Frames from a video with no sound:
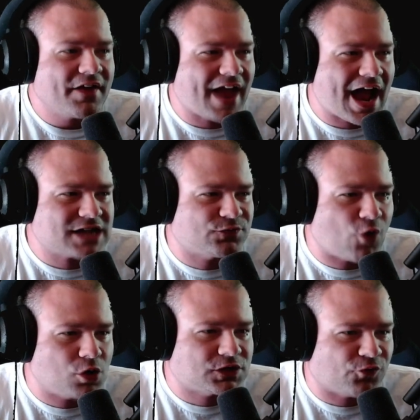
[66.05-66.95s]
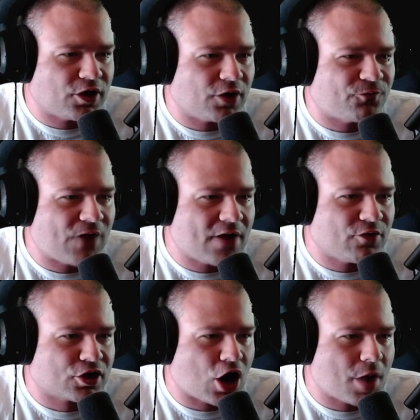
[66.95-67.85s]
Cast votes for your
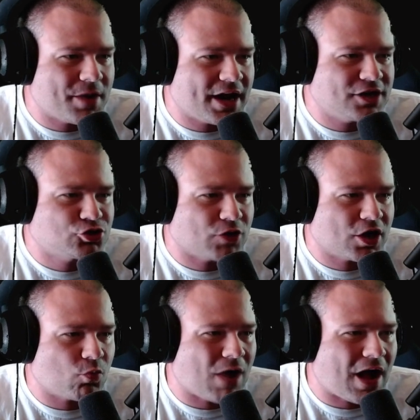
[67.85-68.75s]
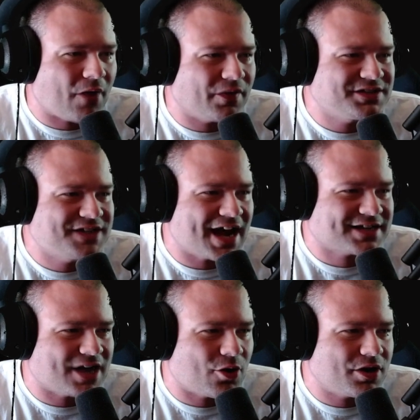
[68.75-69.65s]
favorite carbonated drink while
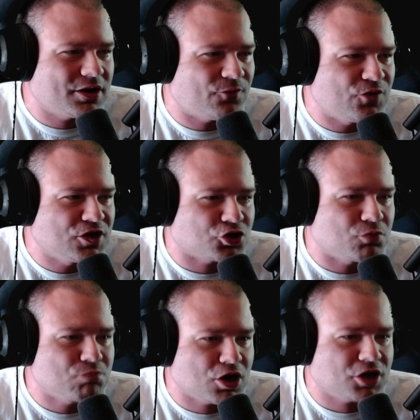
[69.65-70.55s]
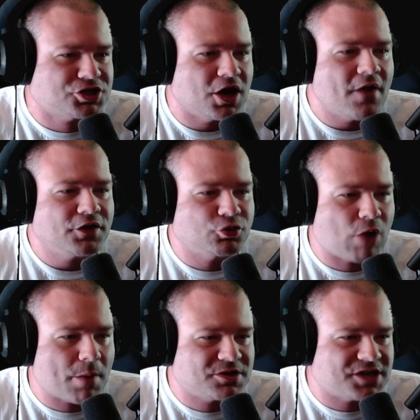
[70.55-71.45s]
decked out in official merch to
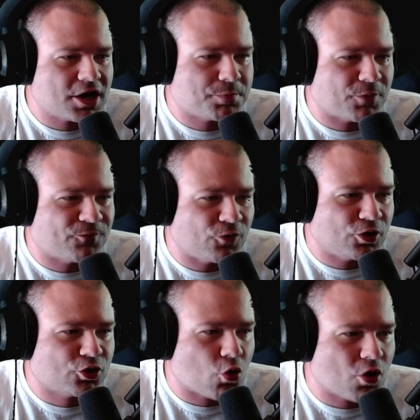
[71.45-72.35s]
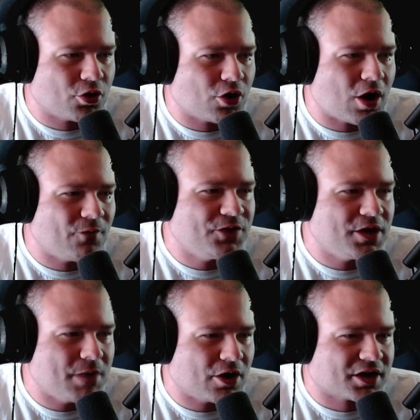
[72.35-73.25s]
represent your preferred corner of the
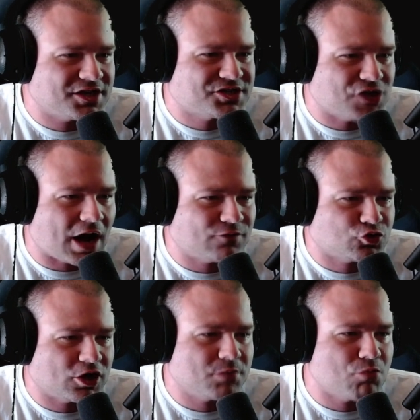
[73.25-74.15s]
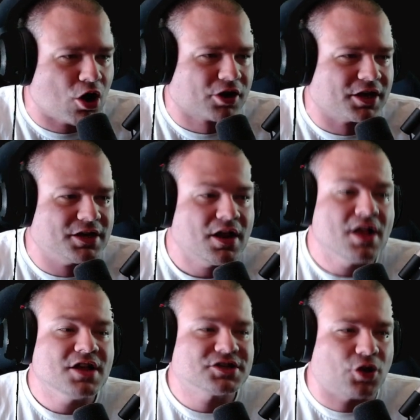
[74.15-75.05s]
American soft drink market.
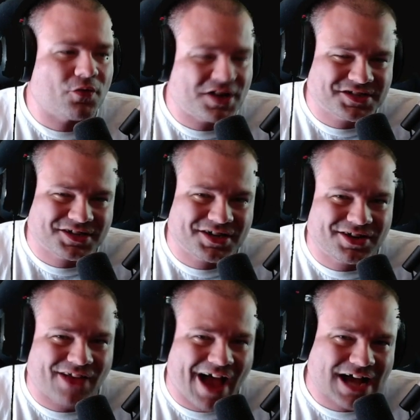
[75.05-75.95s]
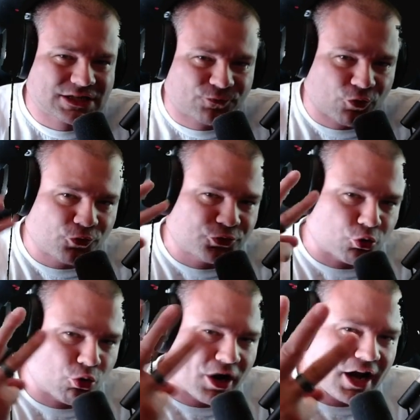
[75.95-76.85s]
So this is going to last for
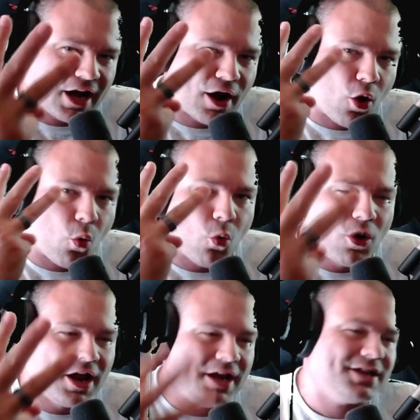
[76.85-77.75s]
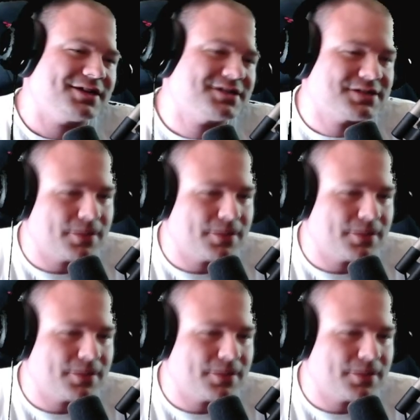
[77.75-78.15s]
3 weeks.